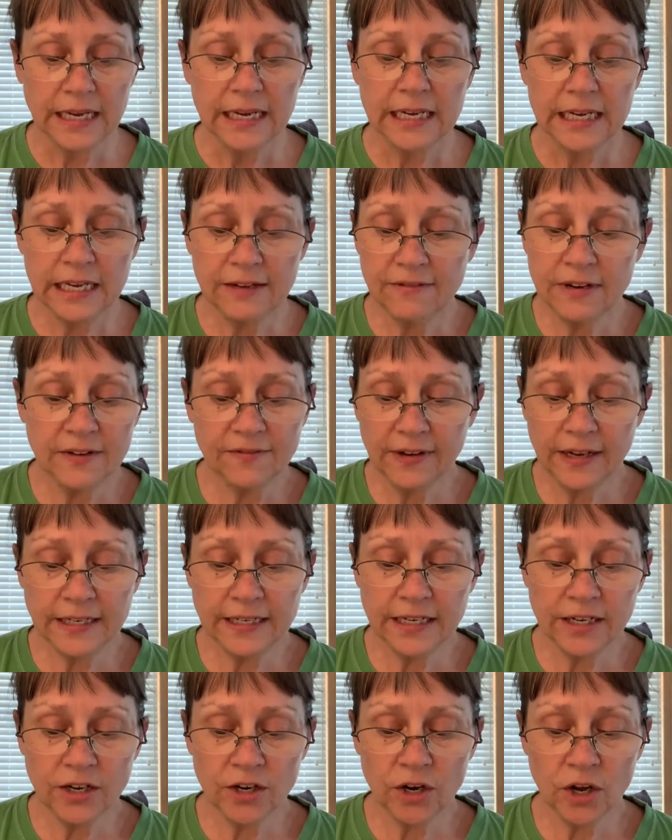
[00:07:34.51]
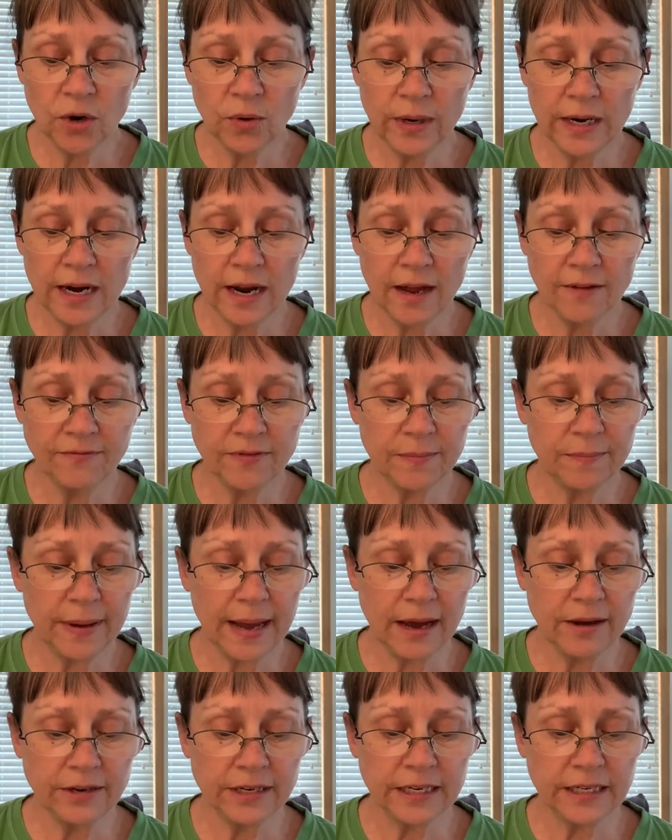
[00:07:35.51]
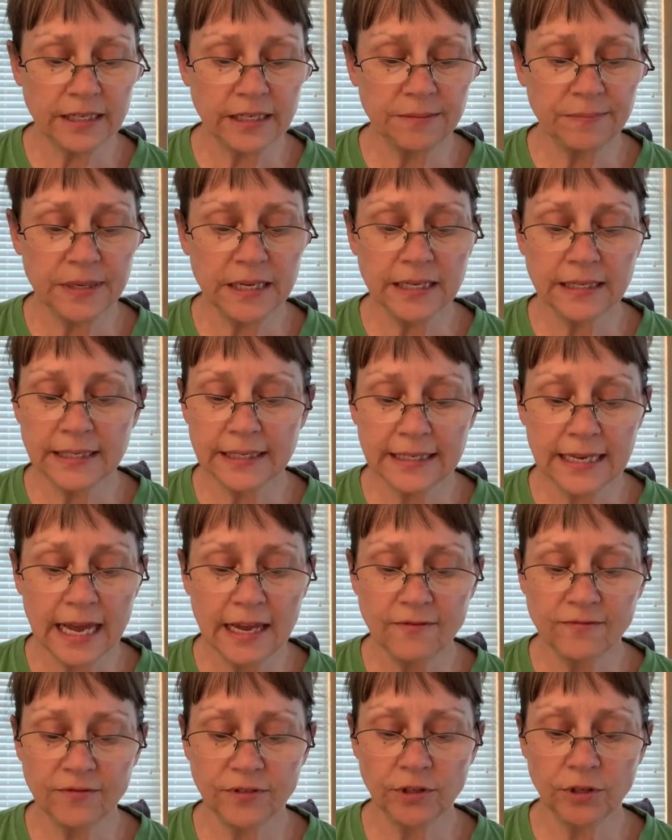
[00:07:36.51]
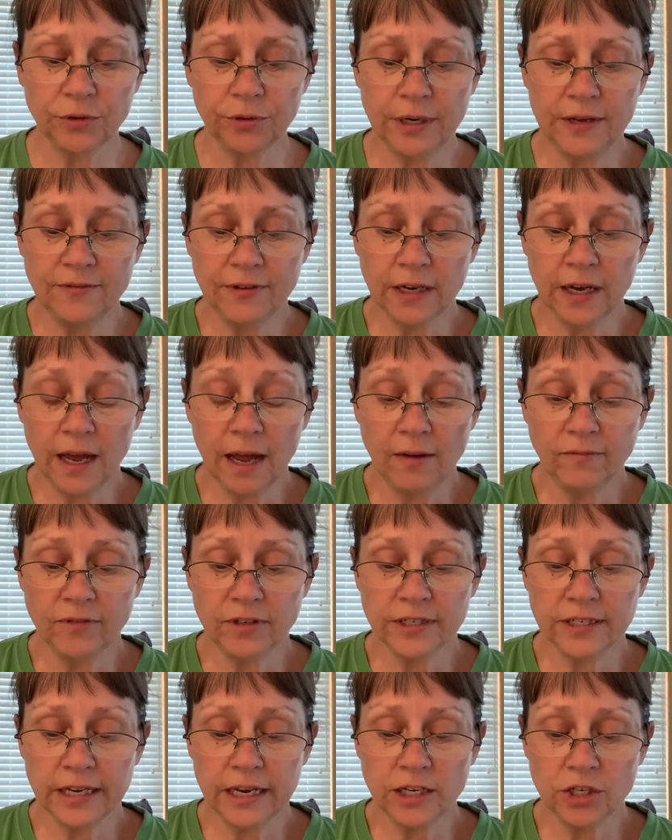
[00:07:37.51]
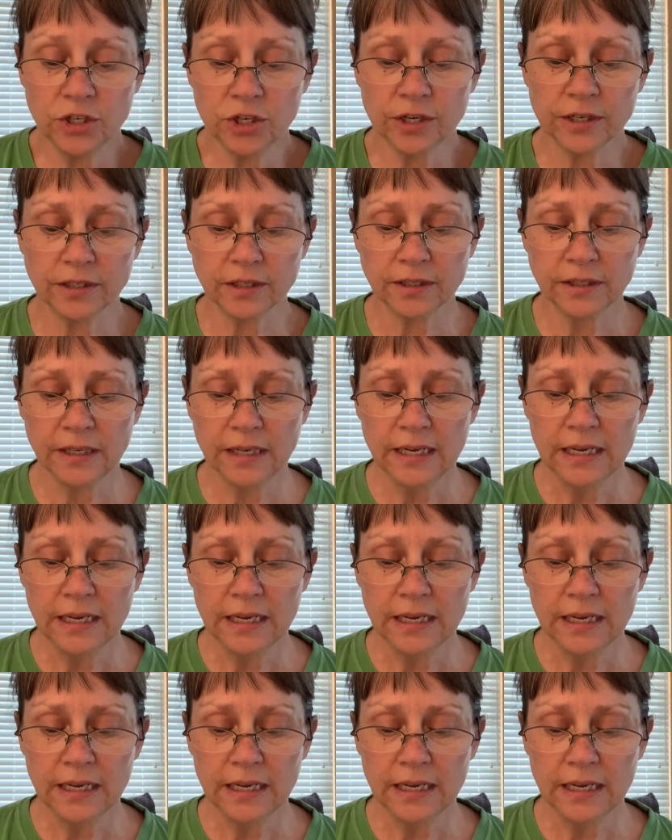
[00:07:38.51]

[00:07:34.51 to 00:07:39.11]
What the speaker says: Even if I didn't know enough about it to be insightful or even conversational,